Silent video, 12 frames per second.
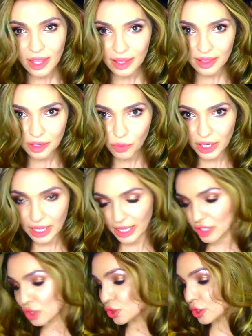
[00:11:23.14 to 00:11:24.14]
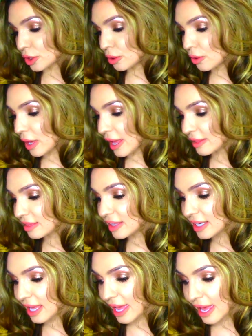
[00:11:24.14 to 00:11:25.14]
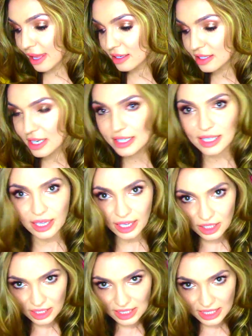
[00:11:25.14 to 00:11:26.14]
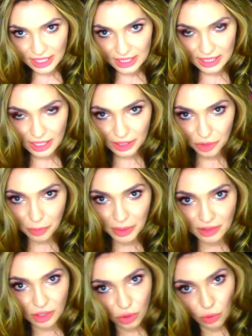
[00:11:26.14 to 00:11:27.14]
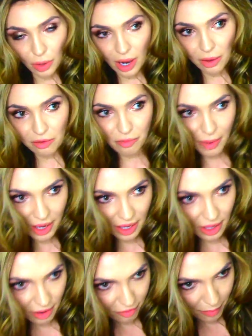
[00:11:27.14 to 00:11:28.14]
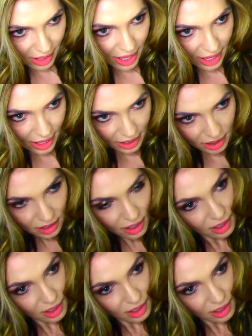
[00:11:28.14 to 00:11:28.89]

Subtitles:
And then what I like to do at the end is I like to tease a little bit the crown of my head.